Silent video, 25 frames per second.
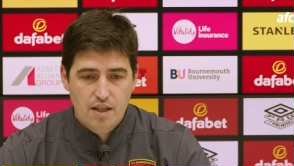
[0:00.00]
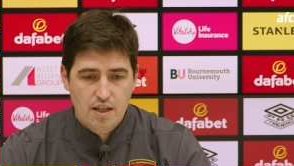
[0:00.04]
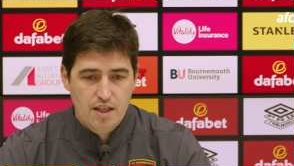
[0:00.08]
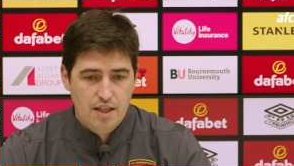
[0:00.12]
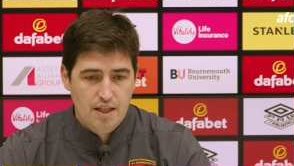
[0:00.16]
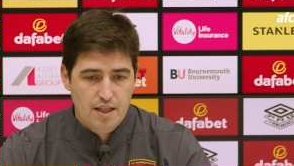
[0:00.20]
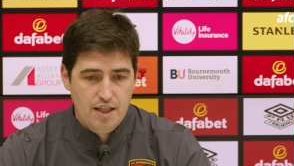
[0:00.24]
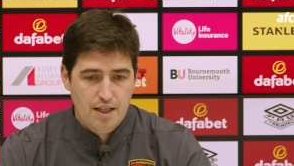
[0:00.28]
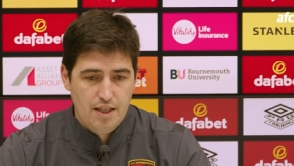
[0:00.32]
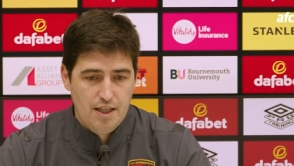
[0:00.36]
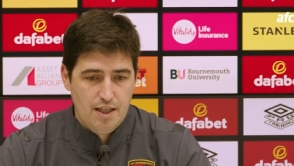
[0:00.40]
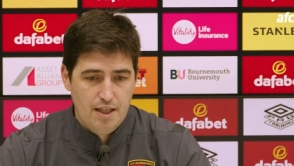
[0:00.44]

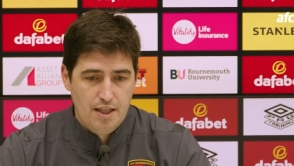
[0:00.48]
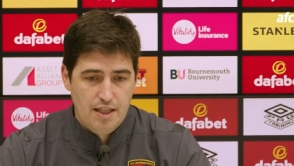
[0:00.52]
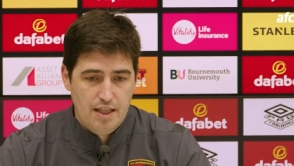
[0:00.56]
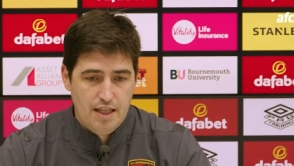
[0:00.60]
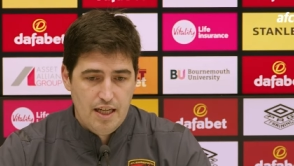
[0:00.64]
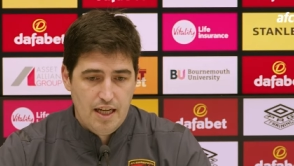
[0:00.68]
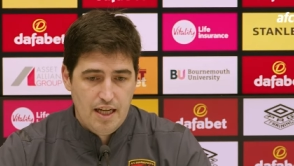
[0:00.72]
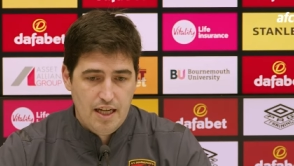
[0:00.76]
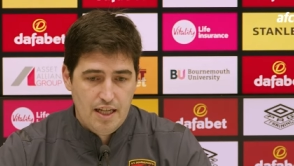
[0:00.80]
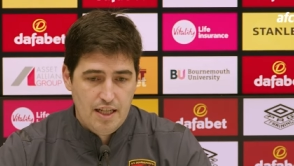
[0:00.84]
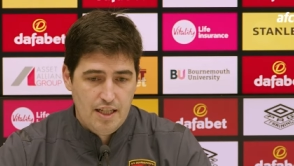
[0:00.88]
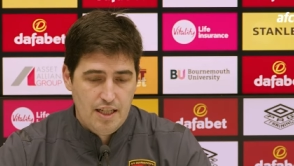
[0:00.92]

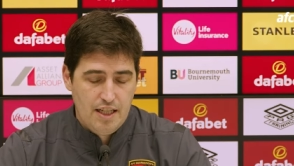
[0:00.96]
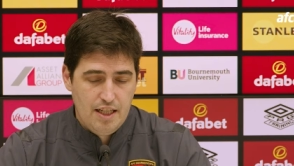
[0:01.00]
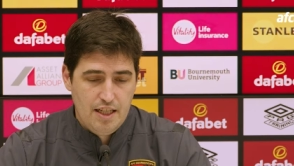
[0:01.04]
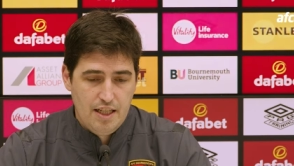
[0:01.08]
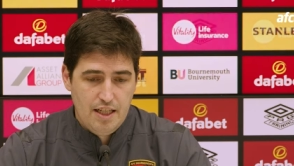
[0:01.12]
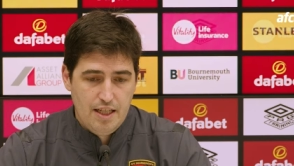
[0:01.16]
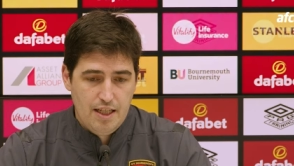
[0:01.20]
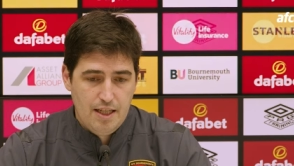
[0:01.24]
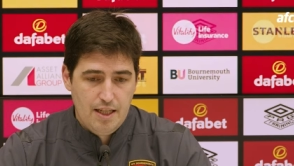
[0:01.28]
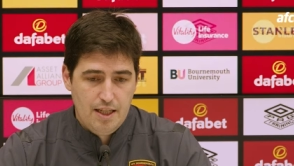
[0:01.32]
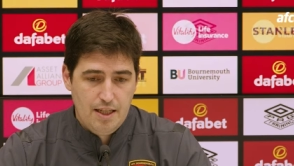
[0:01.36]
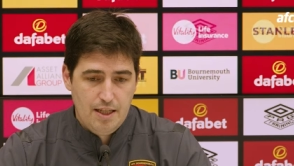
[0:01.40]
I
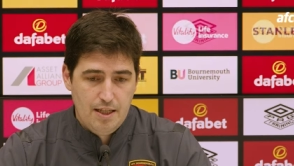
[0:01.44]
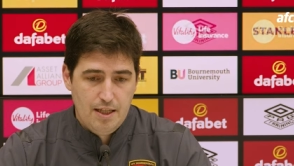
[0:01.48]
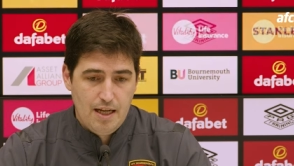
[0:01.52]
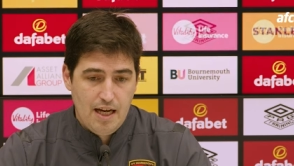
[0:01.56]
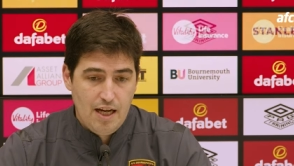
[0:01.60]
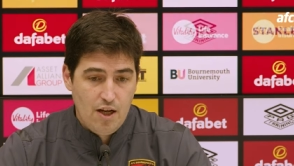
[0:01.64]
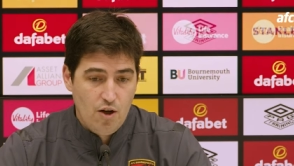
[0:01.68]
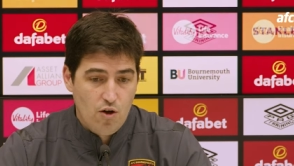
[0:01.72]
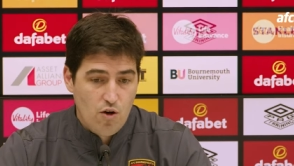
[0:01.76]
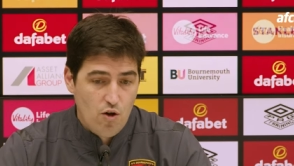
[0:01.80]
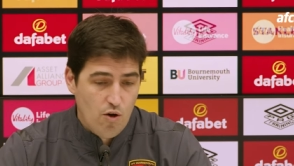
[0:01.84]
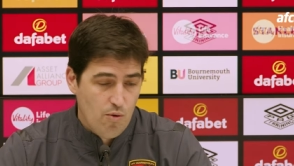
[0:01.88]

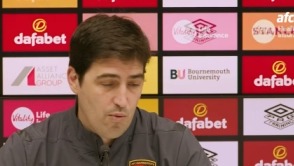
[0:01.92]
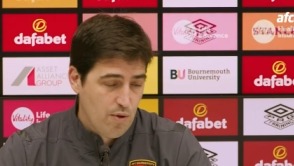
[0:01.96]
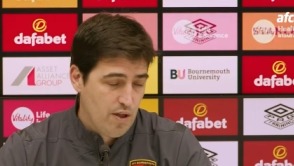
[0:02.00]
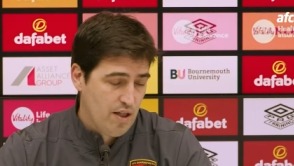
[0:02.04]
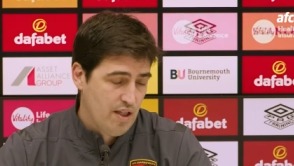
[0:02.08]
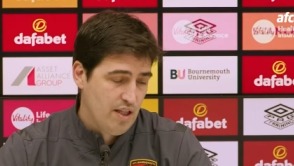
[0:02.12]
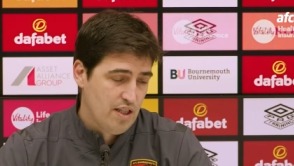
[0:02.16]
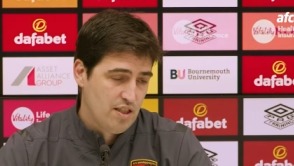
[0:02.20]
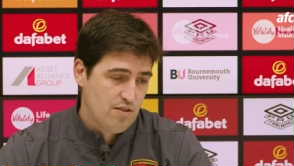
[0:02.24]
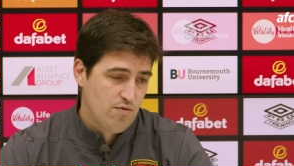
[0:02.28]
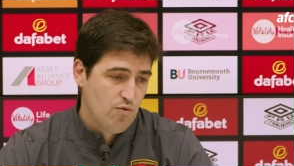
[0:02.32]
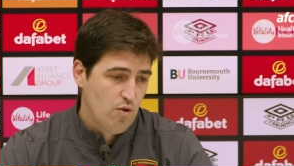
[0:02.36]
hope
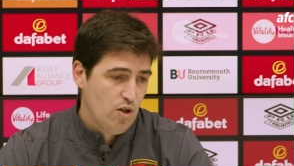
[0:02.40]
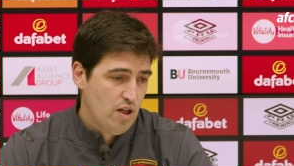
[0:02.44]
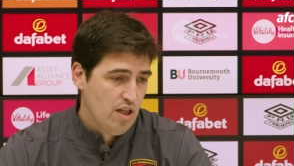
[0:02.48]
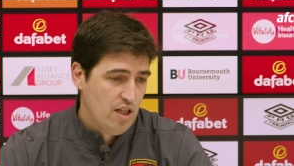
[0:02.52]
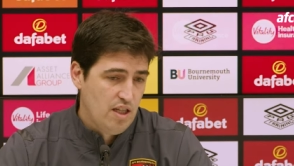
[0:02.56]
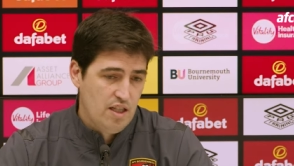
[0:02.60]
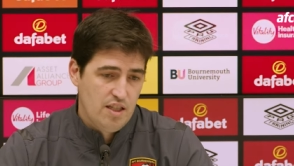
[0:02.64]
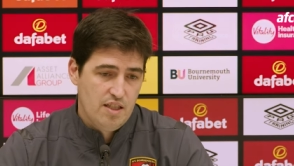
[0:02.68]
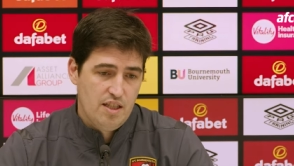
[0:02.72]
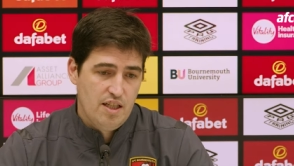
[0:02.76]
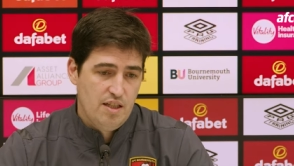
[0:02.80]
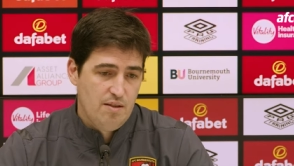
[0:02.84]
he does
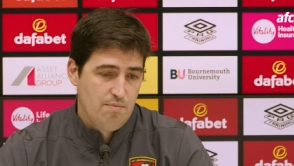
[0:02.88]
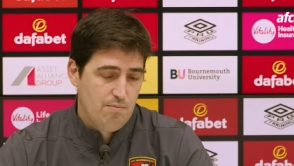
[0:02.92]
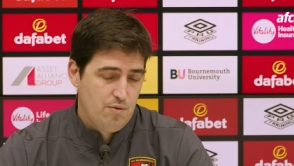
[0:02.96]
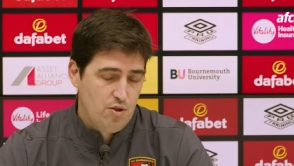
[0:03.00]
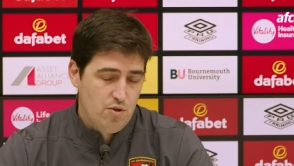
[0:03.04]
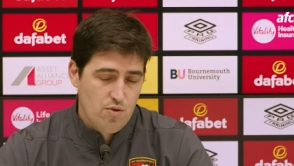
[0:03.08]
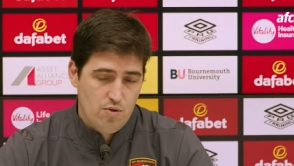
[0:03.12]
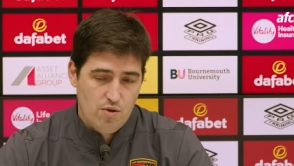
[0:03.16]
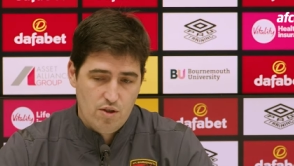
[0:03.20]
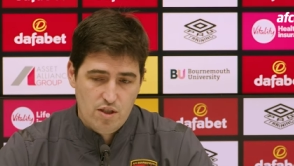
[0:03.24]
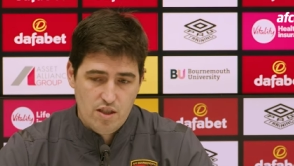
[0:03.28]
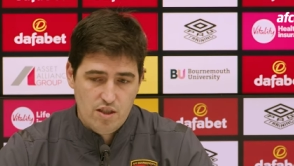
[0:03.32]
well, and I'm
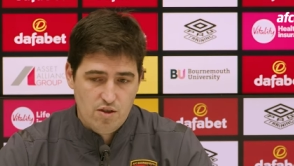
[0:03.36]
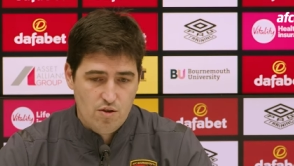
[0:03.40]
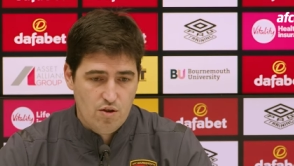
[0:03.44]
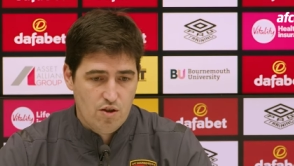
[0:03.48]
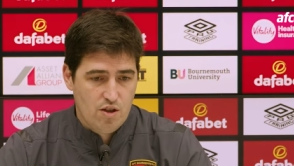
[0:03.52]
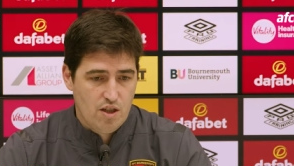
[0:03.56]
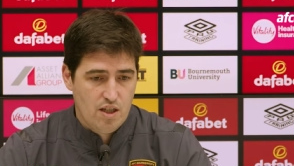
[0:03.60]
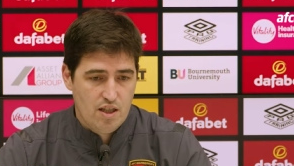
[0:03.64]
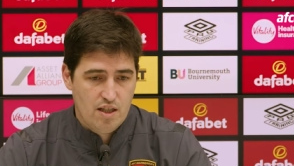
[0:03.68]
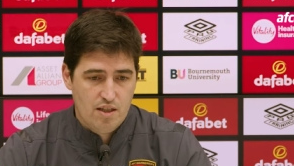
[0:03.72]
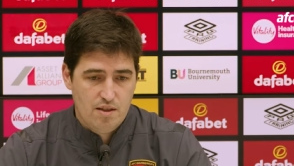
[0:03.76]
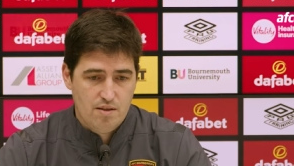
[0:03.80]
sure he's
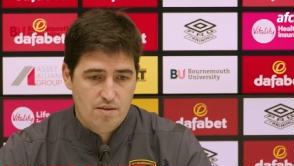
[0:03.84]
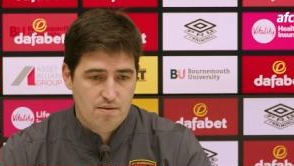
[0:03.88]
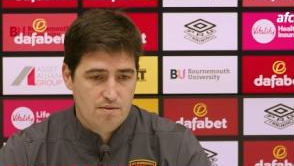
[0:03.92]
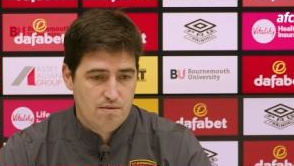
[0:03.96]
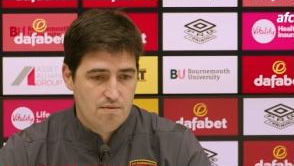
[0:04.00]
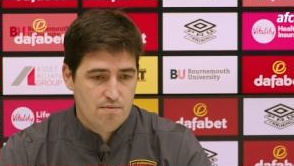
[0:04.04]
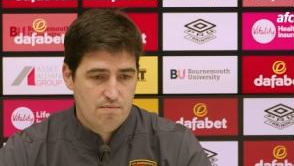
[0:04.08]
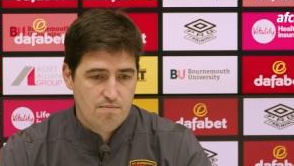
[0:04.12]
going to